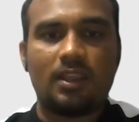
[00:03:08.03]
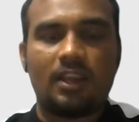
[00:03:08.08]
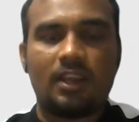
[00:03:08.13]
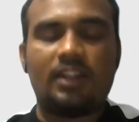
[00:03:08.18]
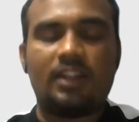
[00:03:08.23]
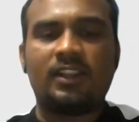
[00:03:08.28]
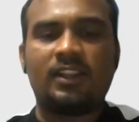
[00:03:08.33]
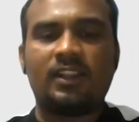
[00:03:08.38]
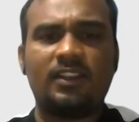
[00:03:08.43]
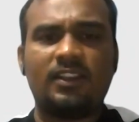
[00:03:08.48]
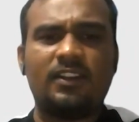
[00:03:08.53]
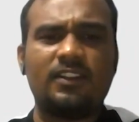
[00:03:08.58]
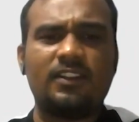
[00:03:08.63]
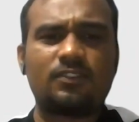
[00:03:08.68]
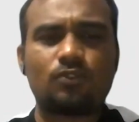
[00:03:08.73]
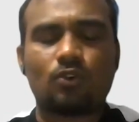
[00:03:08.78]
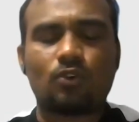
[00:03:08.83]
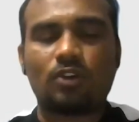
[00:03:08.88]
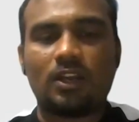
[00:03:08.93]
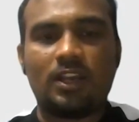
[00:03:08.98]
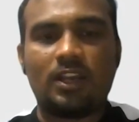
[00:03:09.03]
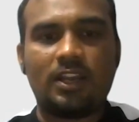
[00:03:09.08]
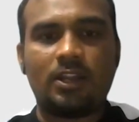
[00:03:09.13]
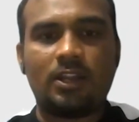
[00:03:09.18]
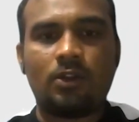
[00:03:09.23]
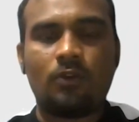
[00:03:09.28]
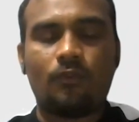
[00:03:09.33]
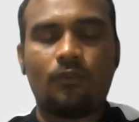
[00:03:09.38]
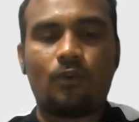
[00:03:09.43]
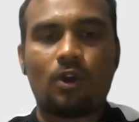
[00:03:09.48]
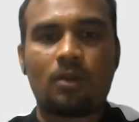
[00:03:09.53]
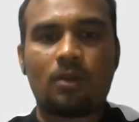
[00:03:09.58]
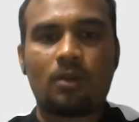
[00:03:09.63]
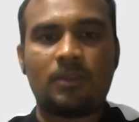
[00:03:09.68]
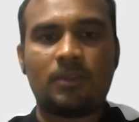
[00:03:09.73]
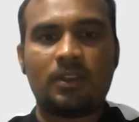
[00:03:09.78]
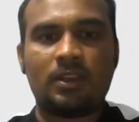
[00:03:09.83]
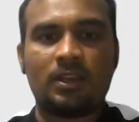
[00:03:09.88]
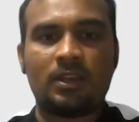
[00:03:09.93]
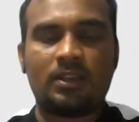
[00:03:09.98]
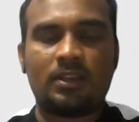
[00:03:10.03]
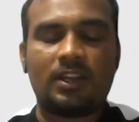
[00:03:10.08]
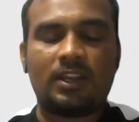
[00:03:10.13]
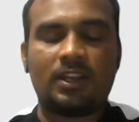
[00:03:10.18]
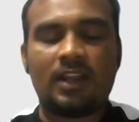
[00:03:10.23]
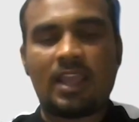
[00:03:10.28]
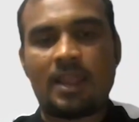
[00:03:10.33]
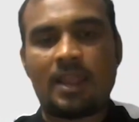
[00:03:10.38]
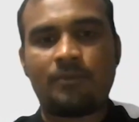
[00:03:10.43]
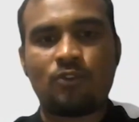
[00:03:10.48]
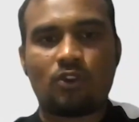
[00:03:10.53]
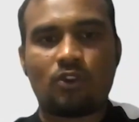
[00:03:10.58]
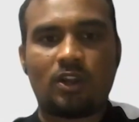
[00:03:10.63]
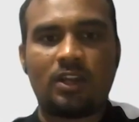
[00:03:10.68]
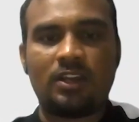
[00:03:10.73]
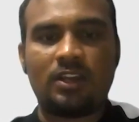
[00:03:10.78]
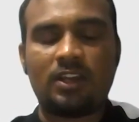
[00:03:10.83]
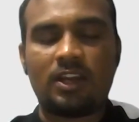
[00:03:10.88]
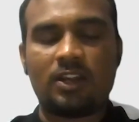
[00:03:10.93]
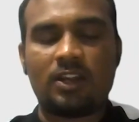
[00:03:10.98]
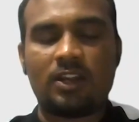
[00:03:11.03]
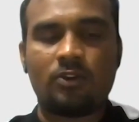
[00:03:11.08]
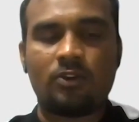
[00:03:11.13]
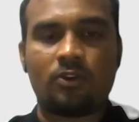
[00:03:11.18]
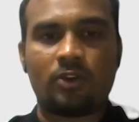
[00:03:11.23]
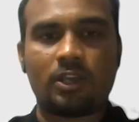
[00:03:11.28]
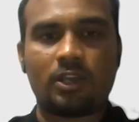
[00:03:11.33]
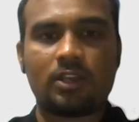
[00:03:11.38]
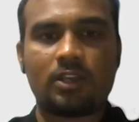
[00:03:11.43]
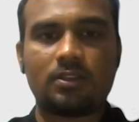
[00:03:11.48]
It is totally new for me till I am joining the EdYoda.